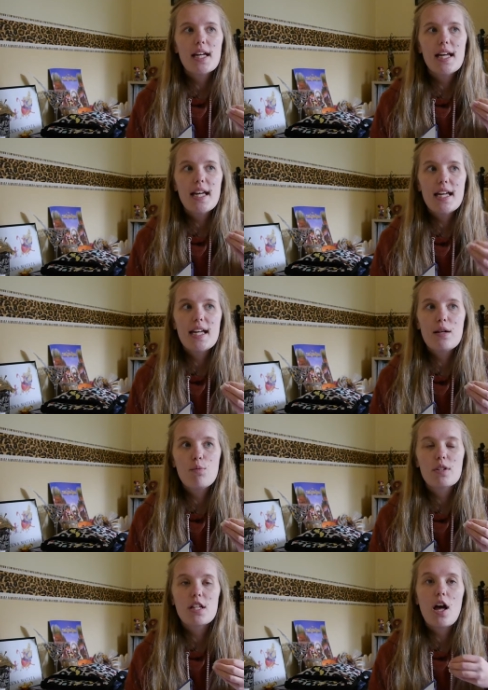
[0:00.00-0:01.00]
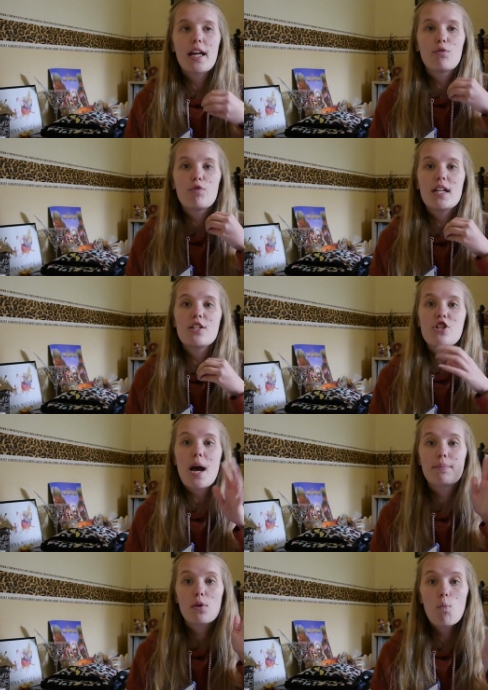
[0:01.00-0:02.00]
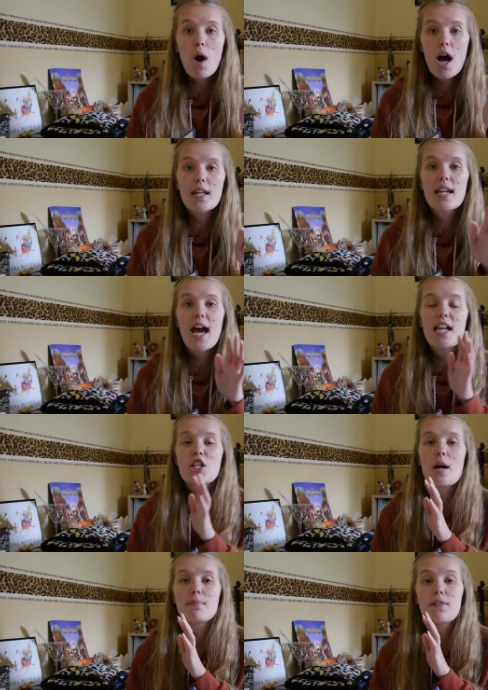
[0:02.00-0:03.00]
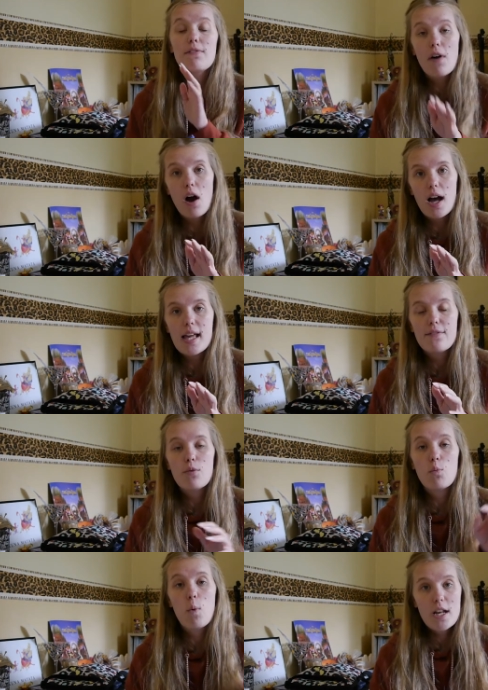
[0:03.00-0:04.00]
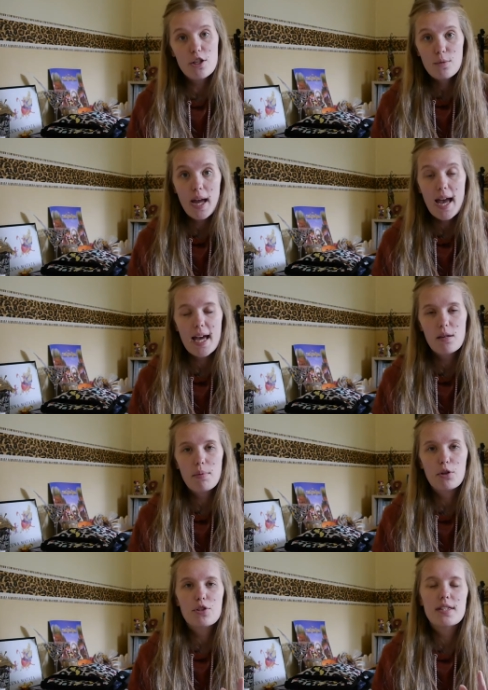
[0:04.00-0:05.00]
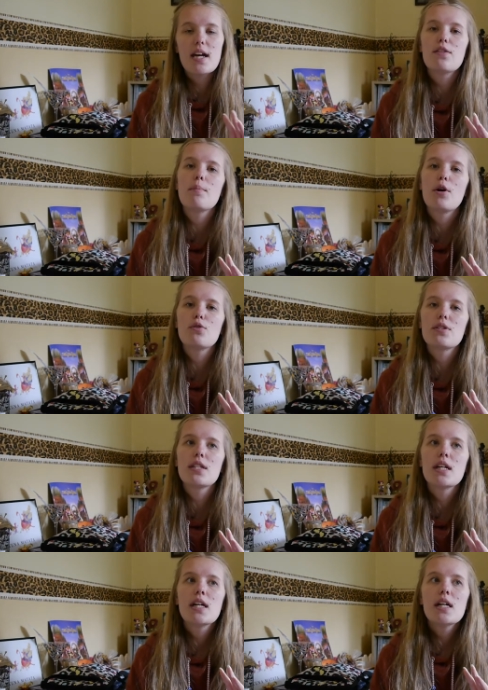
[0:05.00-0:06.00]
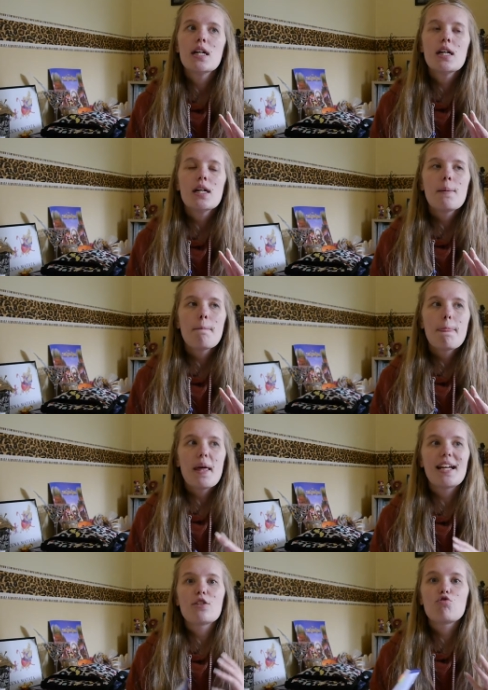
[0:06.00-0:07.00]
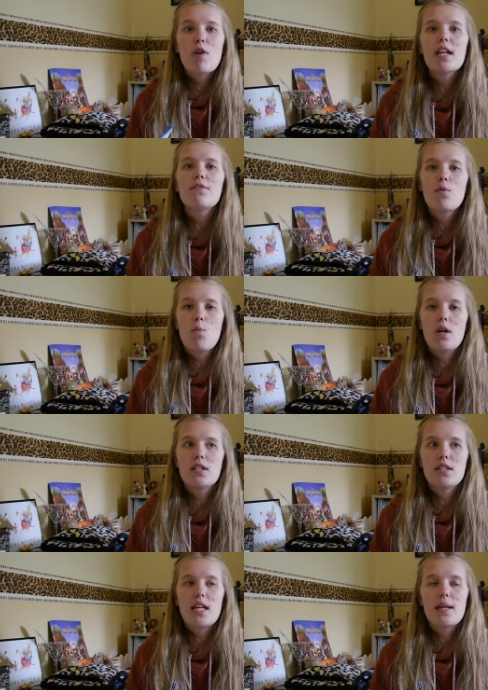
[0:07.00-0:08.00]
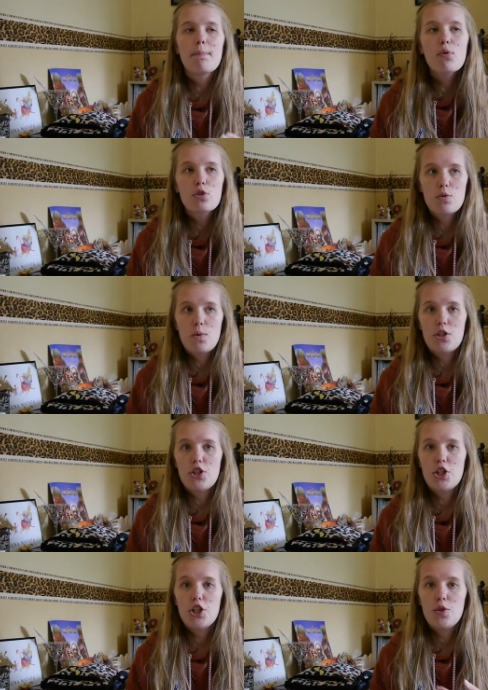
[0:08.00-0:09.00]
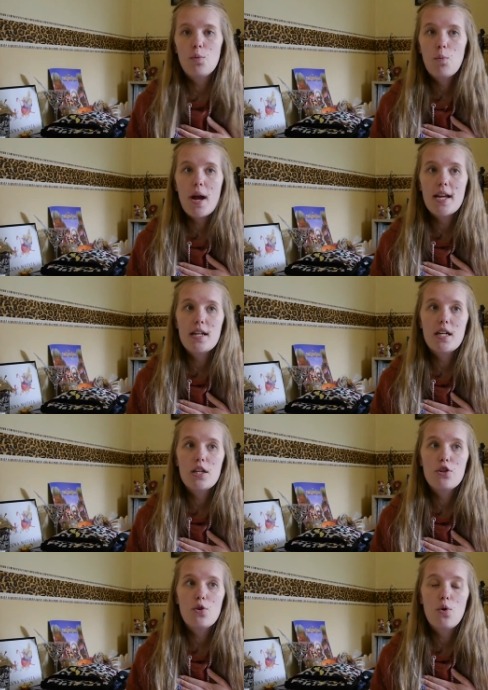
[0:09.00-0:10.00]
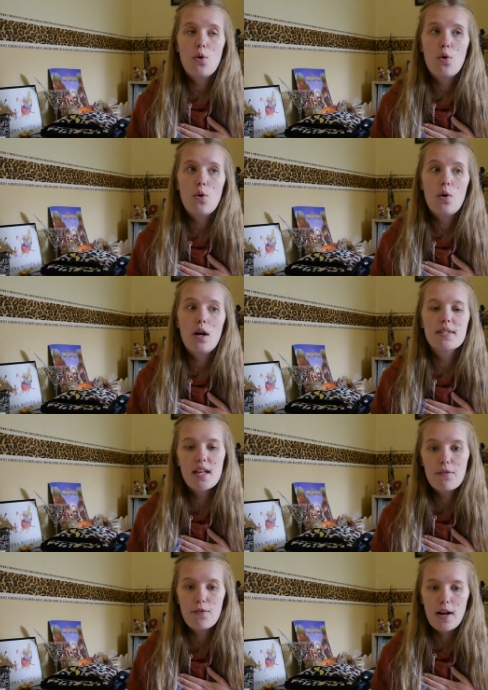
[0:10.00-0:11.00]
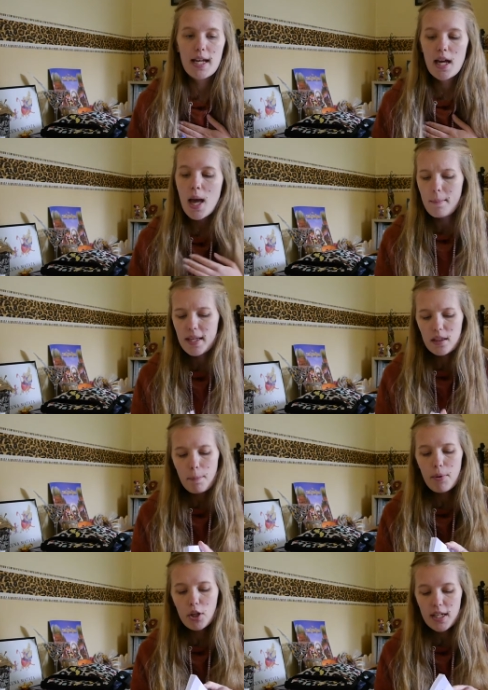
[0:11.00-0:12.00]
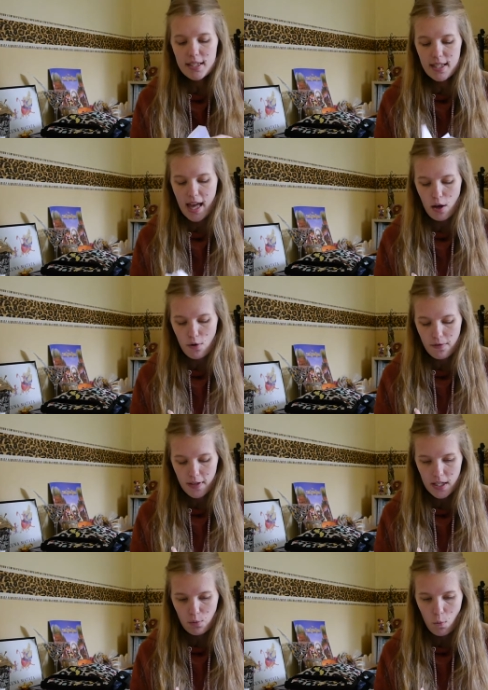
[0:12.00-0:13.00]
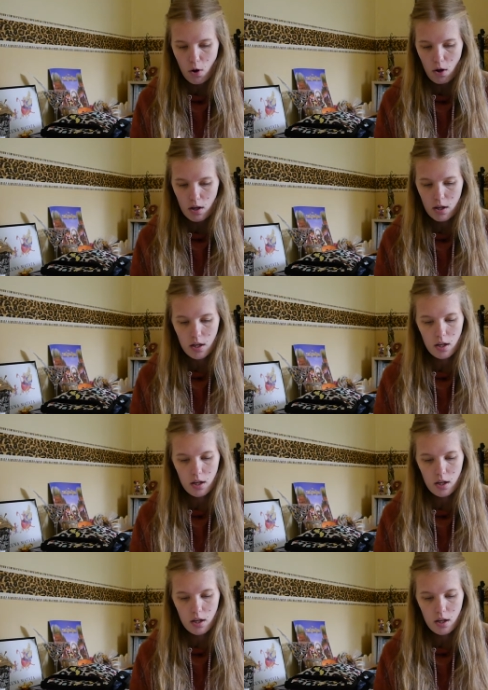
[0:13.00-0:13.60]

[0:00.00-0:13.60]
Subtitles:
he was like, read chapter 1 and chapter 5 when you can, because they're the most, I guess, relevant ones and important ones to you when you're suffering. I mean, the book itself is what?